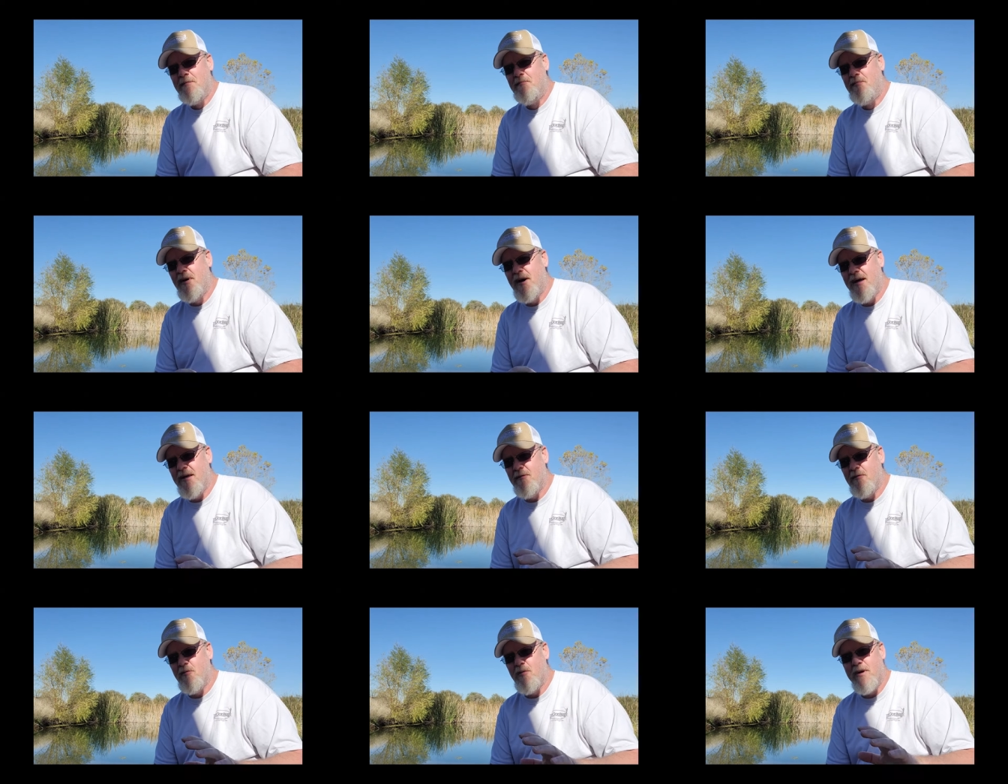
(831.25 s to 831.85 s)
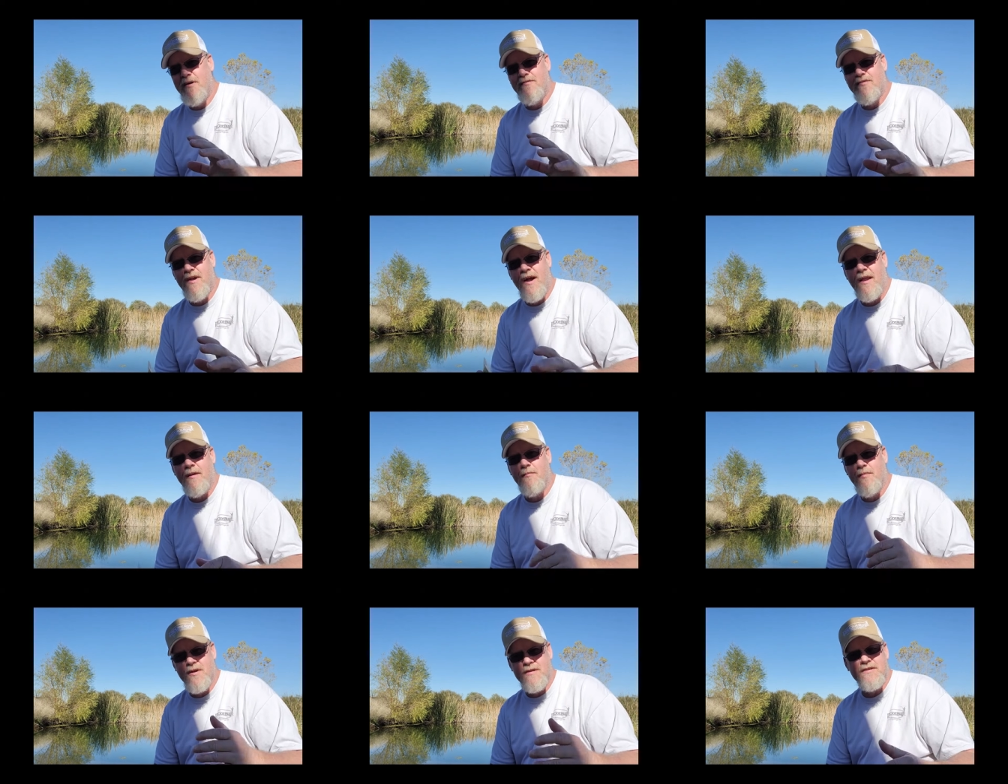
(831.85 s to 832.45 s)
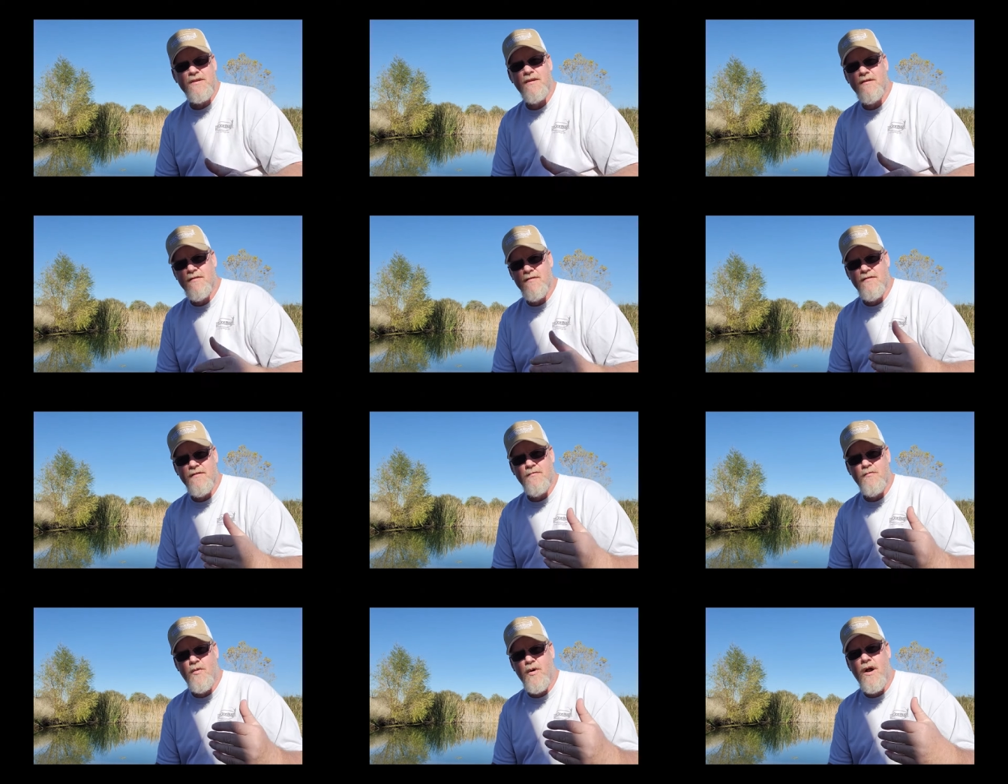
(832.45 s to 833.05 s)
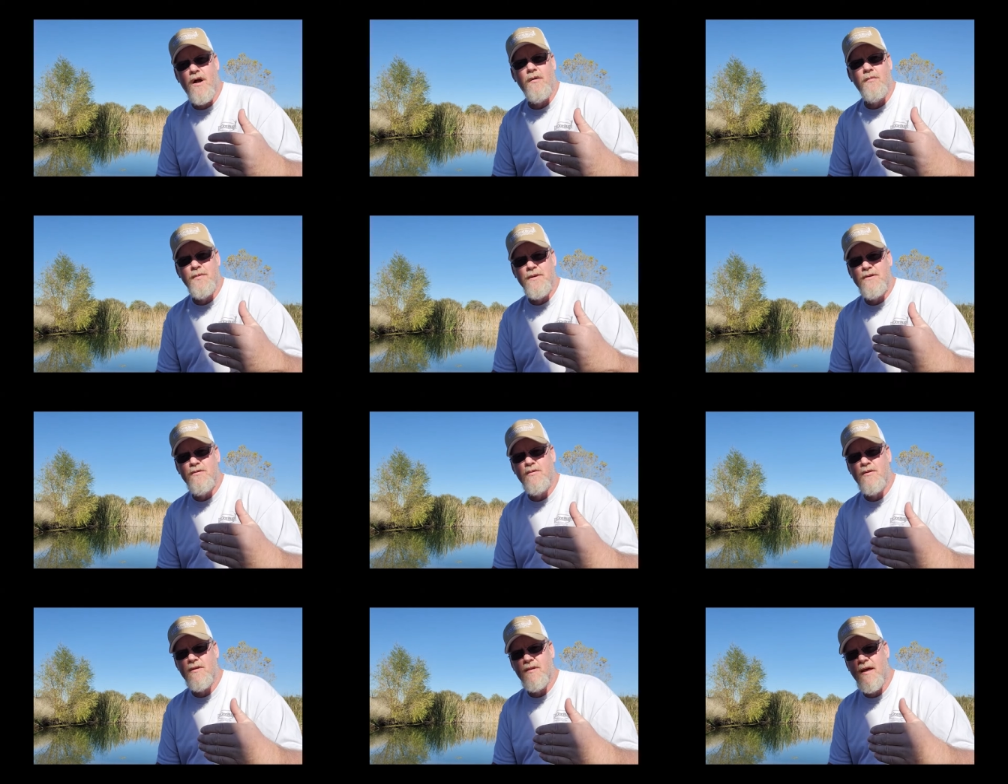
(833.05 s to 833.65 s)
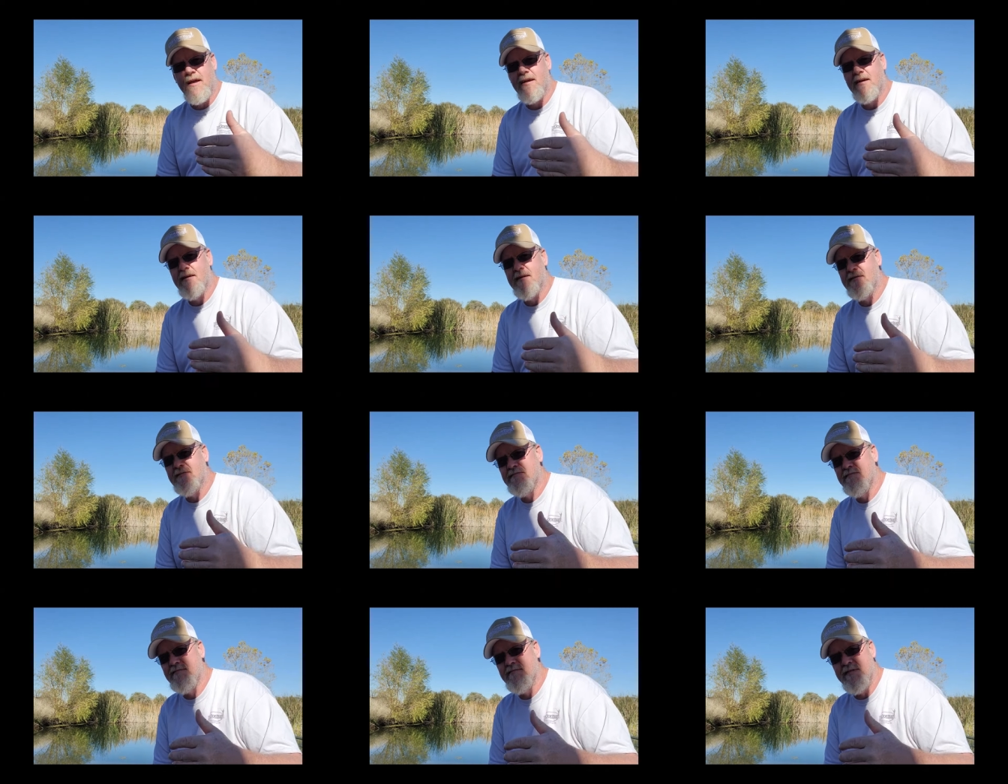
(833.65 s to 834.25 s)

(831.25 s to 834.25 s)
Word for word: But we've got a bunch of where I'll be doing like a